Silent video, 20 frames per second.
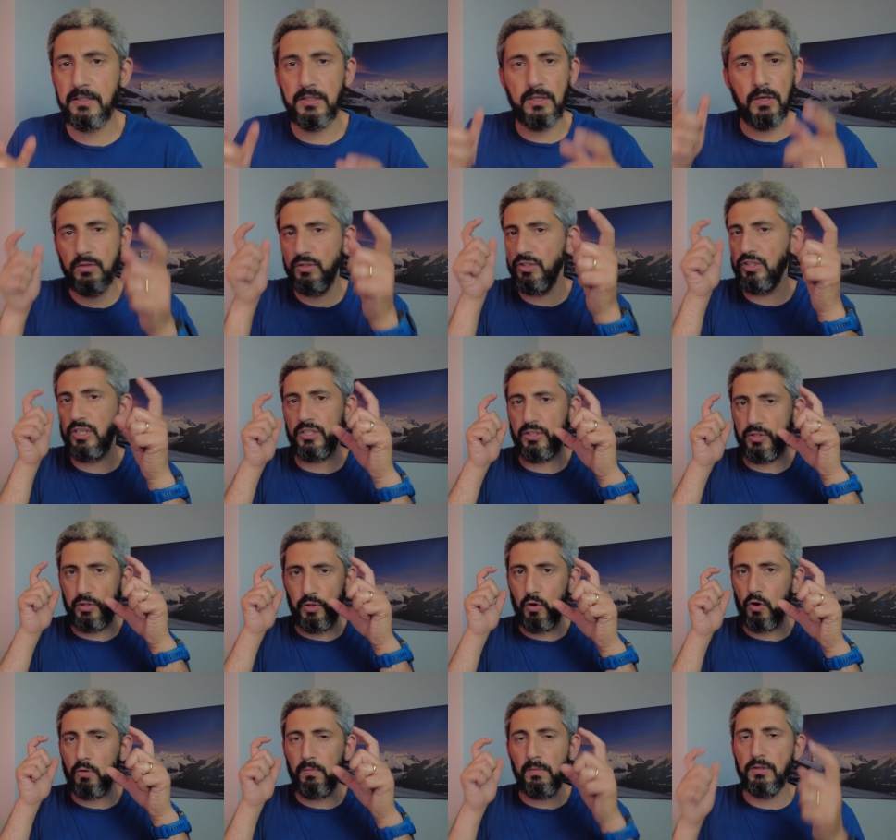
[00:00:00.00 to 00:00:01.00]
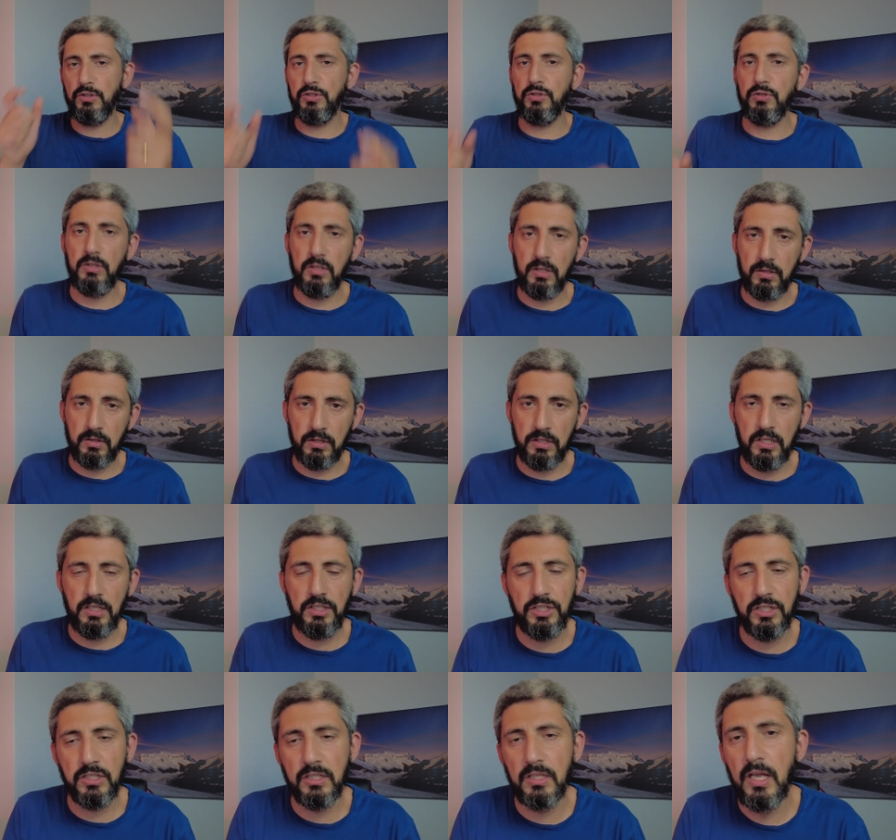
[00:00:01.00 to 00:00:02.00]
So just normal shooting
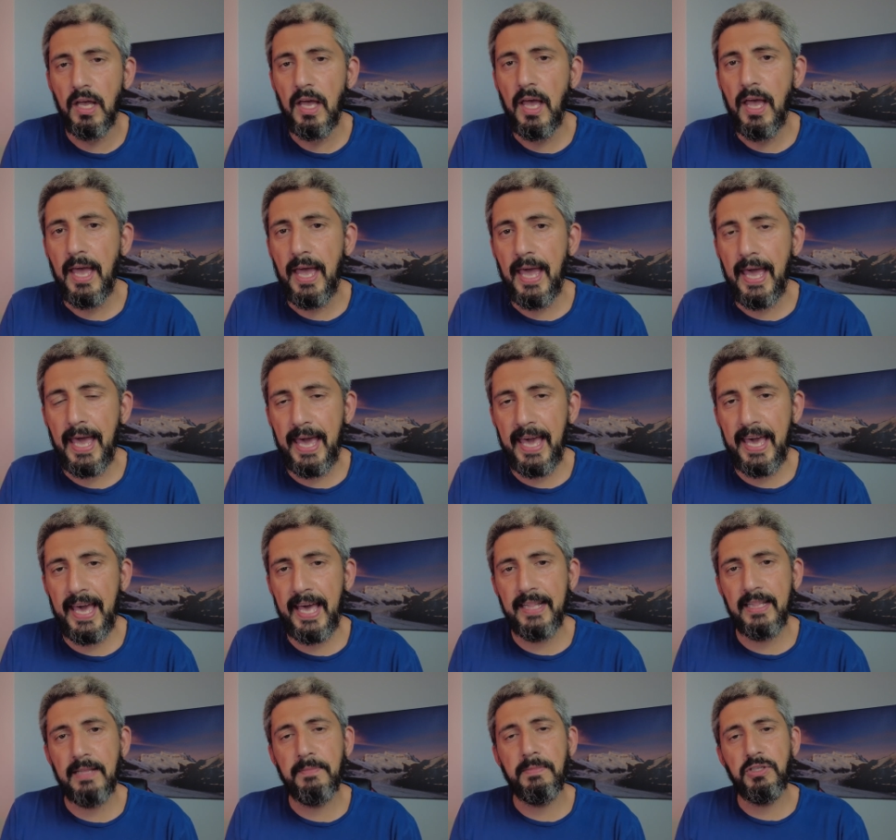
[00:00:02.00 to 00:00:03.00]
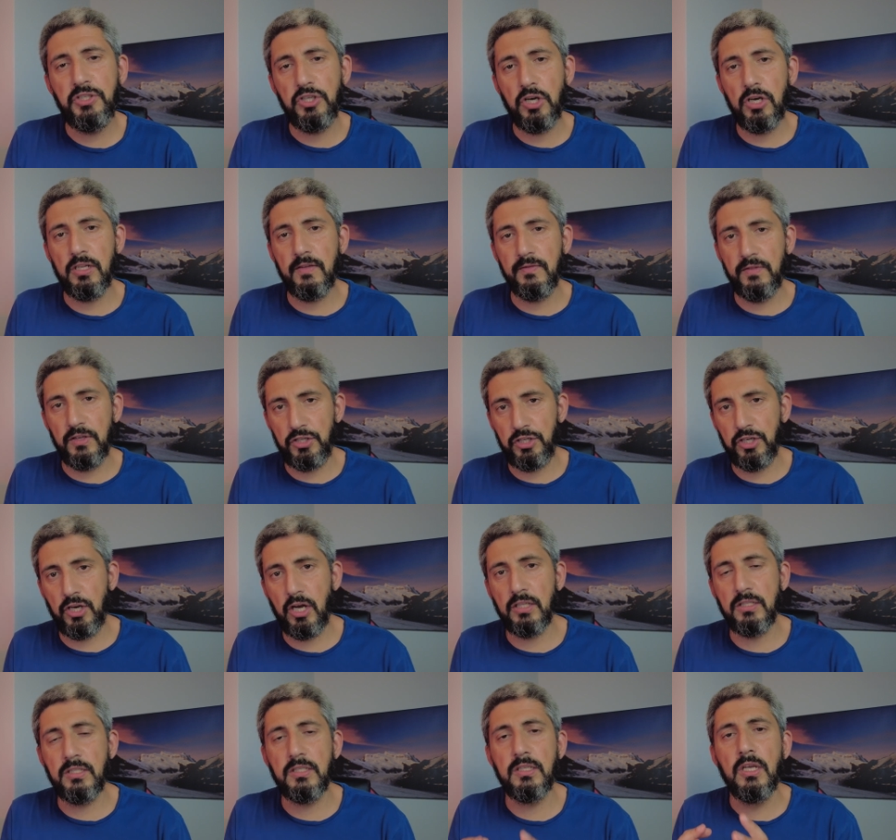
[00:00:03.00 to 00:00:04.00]
condition, and the majority of the
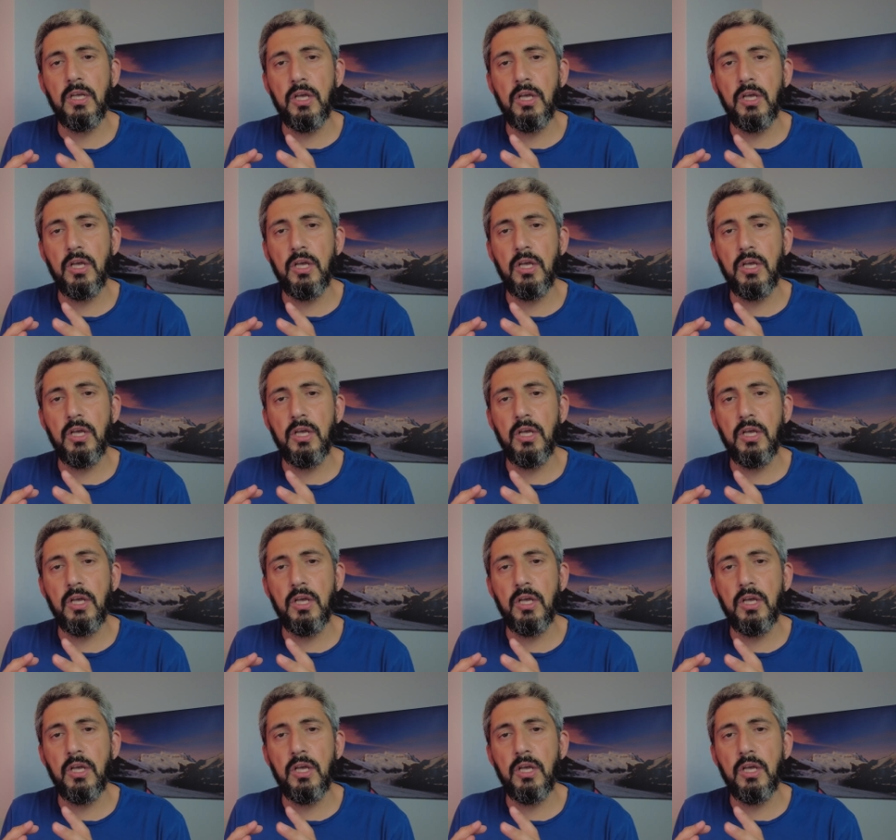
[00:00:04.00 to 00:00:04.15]
shots